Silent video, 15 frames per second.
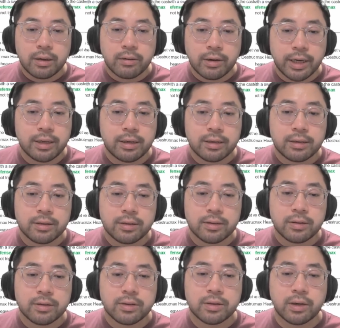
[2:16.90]
right?
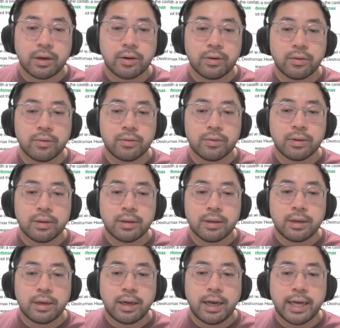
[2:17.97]
So
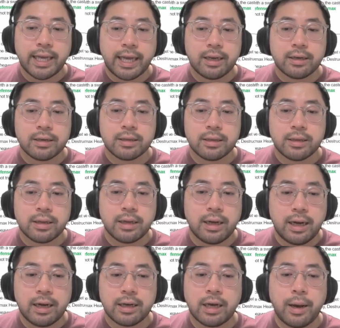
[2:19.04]
again,
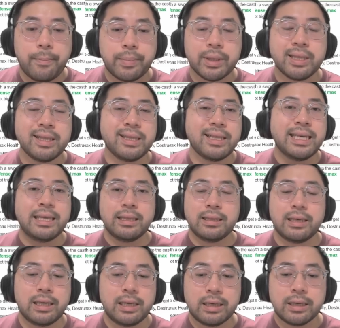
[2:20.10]

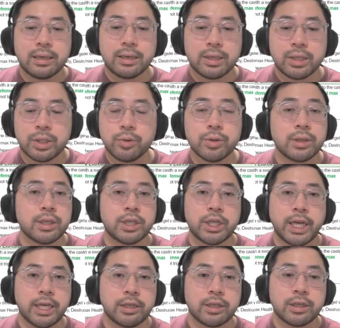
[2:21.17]
completely useless
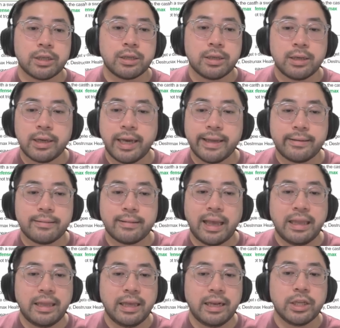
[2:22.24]
change.
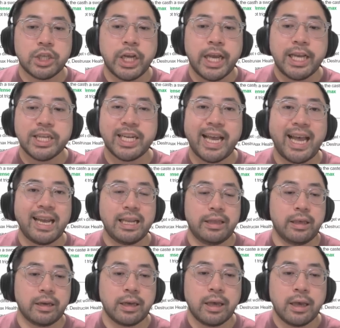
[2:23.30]
They didn't change
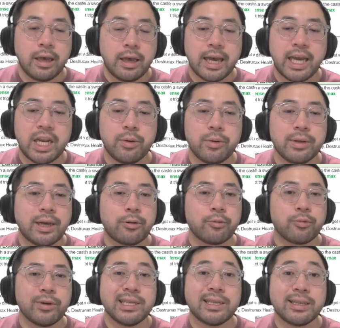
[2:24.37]
anything. Anyone that
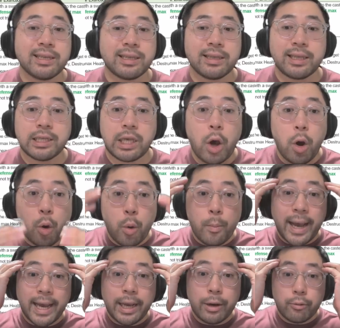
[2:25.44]
reads this and thinks, oh
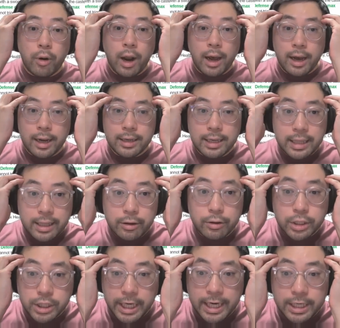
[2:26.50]
my god,
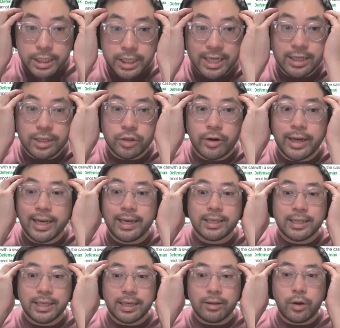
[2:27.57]
they're changing
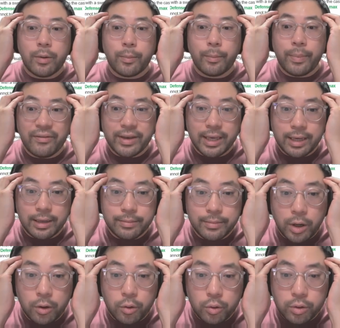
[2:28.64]
Straze, they're buffing him,
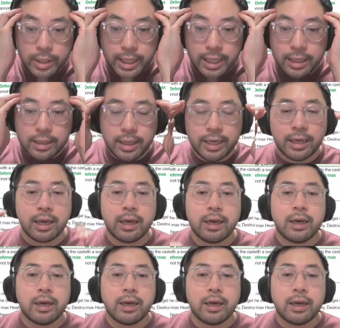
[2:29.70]
holy, like,